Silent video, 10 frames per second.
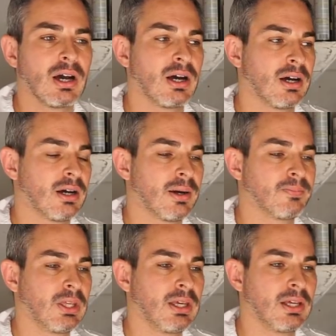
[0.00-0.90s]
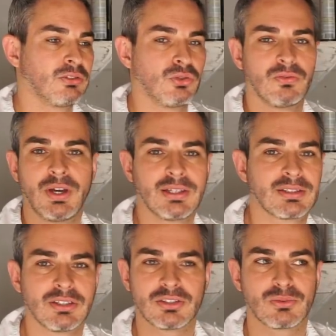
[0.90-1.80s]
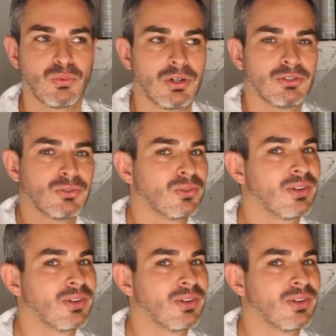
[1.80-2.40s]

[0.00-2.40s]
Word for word: um, and you invest this one, two,